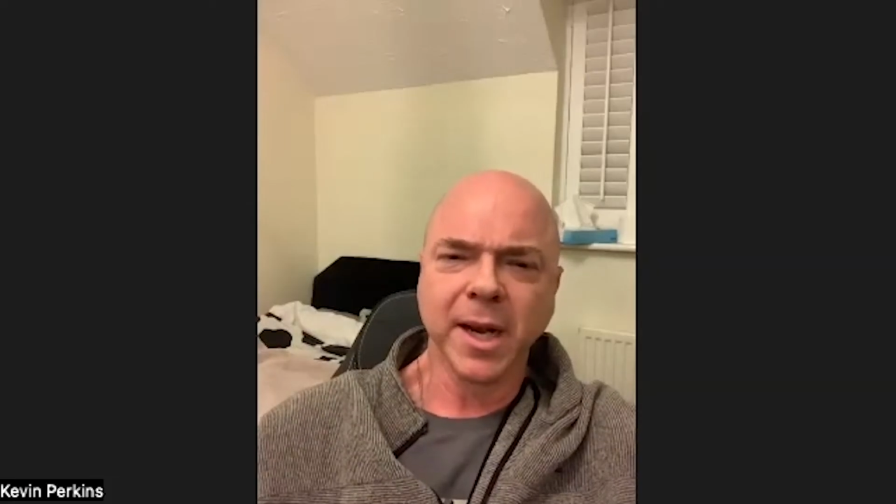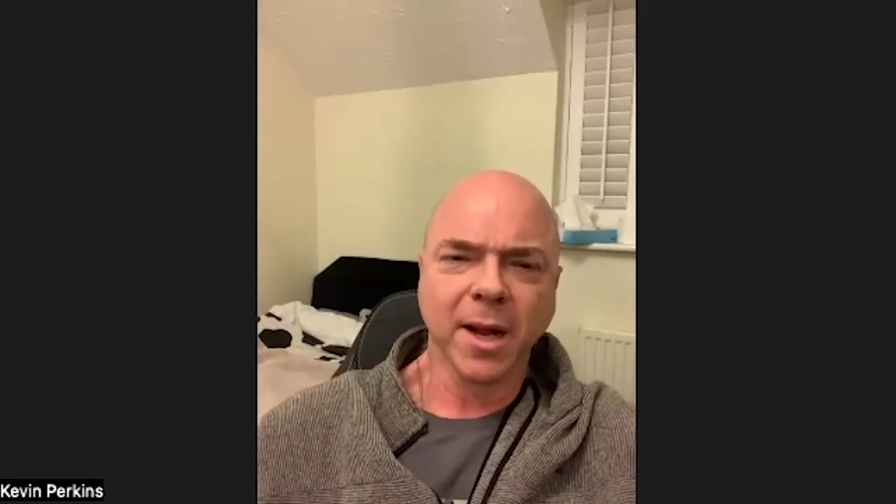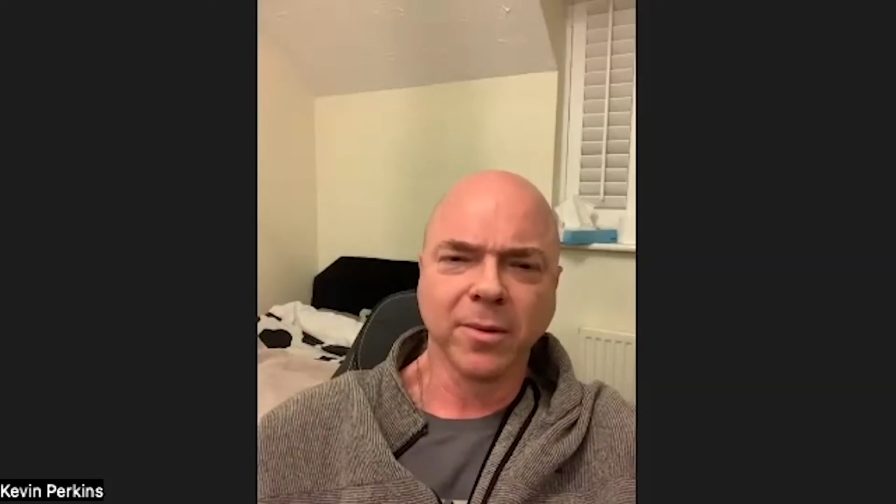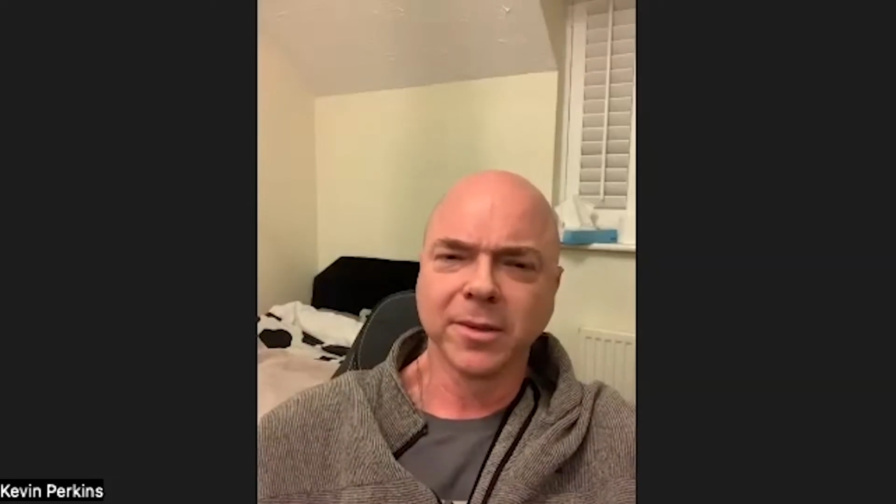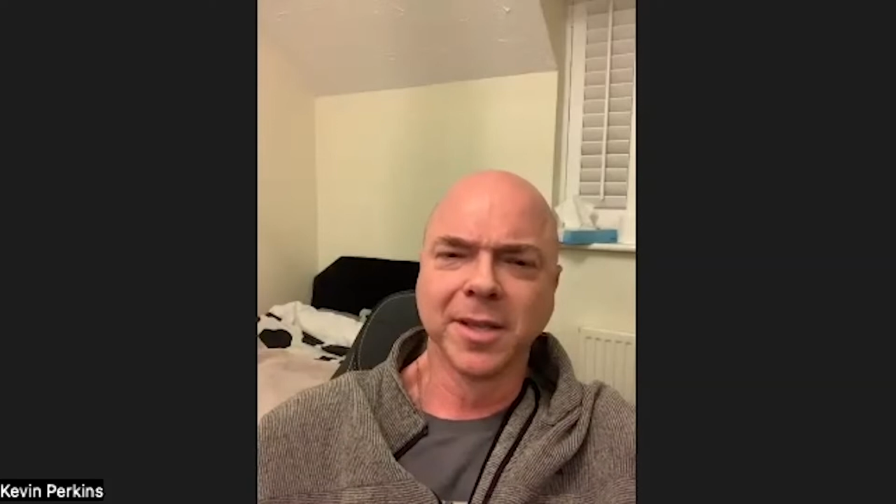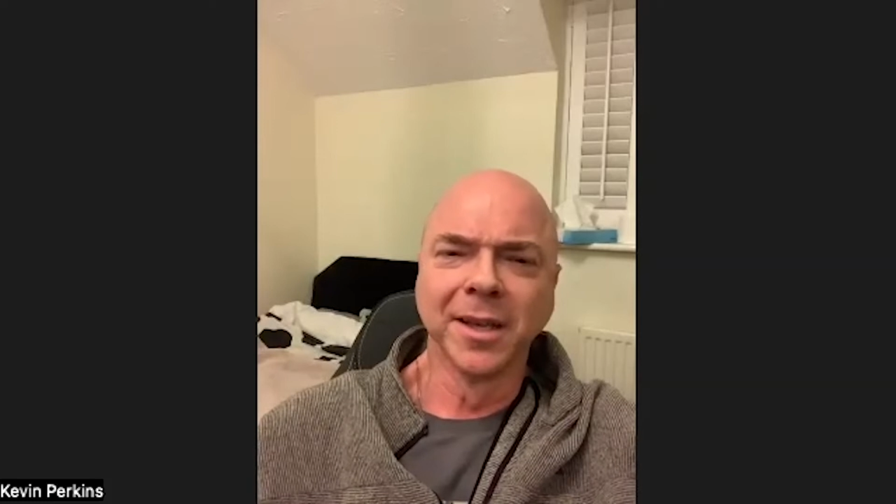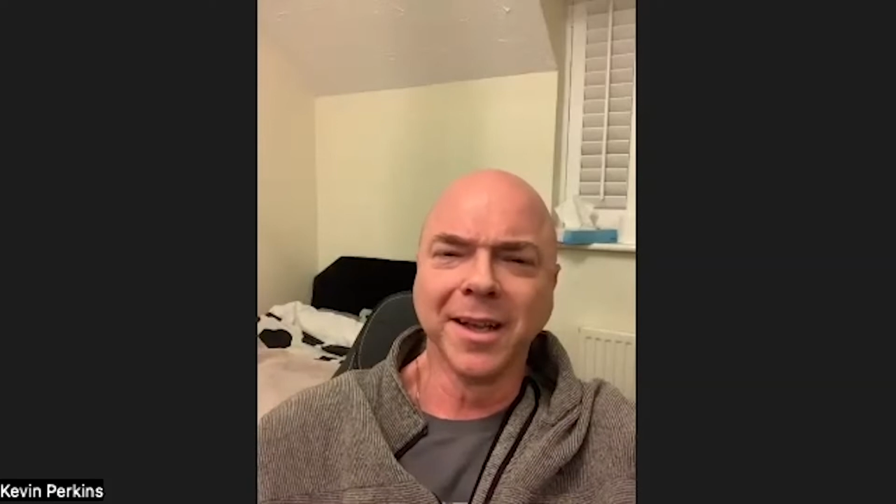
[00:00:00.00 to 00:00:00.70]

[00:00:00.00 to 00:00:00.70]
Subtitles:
I was